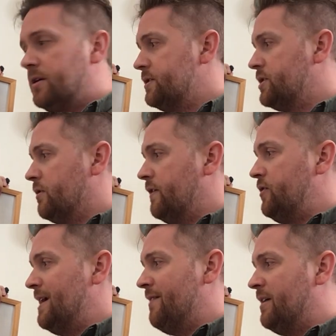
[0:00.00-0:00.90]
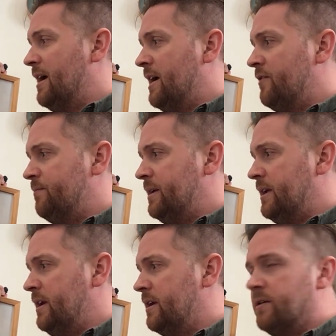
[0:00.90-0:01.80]
So if you have a half
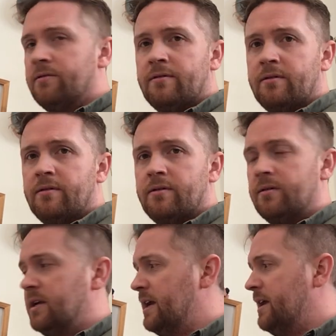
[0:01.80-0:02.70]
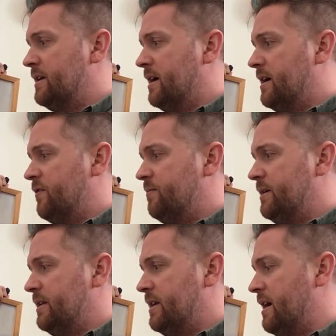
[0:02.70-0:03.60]
beat here and a half
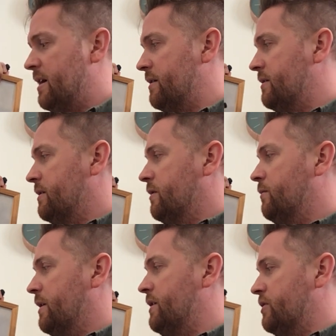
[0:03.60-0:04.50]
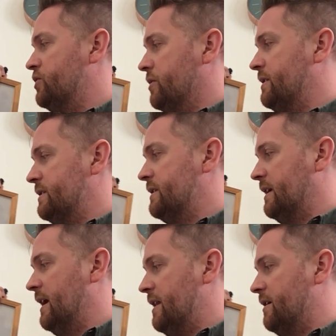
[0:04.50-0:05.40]
beat there, when they're joined
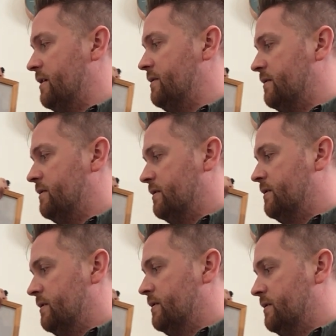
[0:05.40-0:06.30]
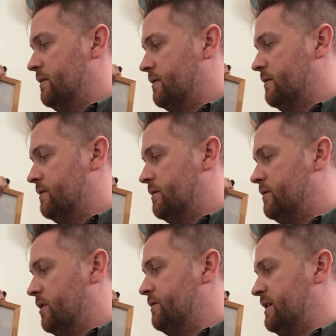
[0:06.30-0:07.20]
together,
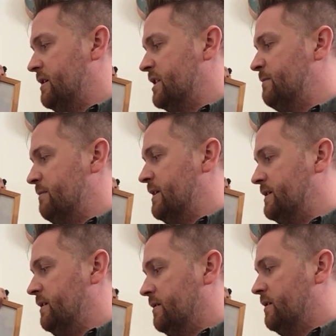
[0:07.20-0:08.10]
oh dear, that's a bit messy.